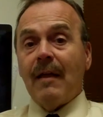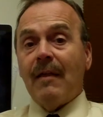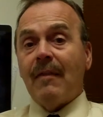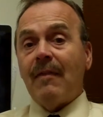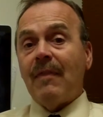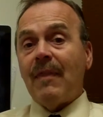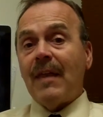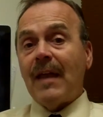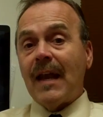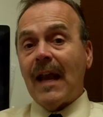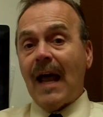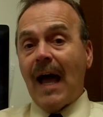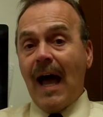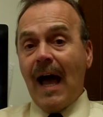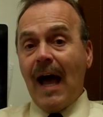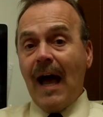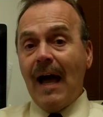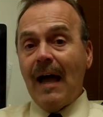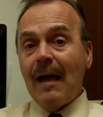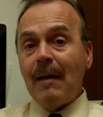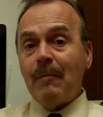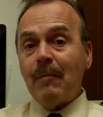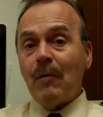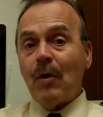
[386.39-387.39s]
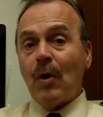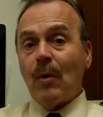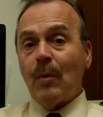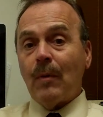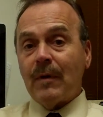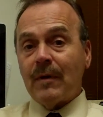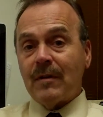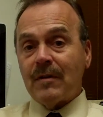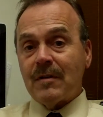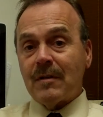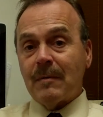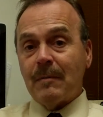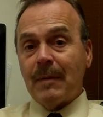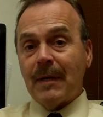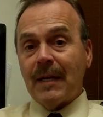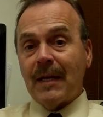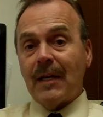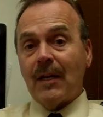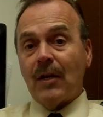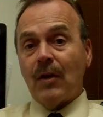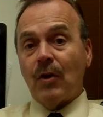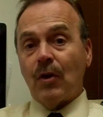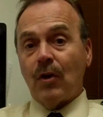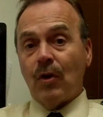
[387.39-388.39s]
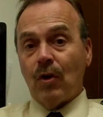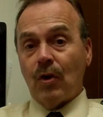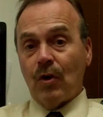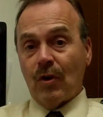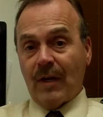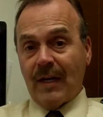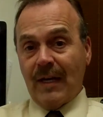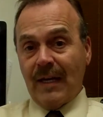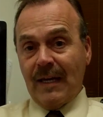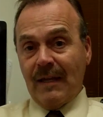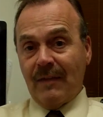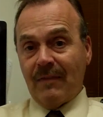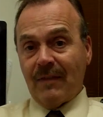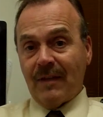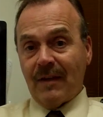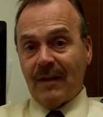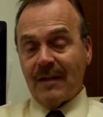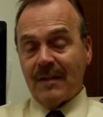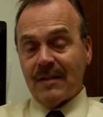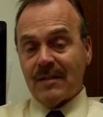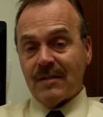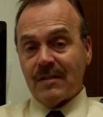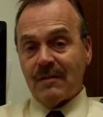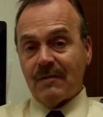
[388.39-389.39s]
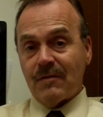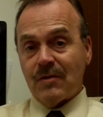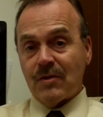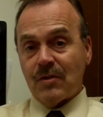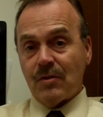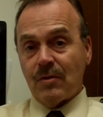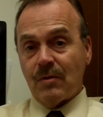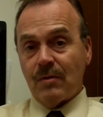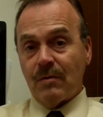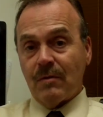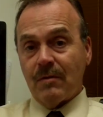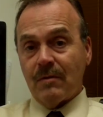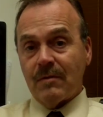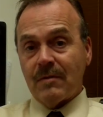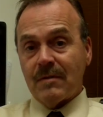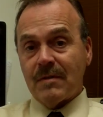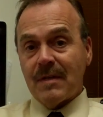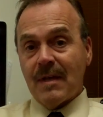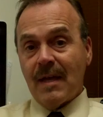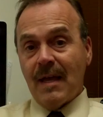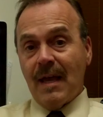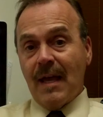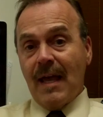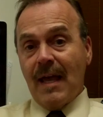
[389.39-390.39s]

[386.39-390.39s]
then I'm going to be looking at the list of students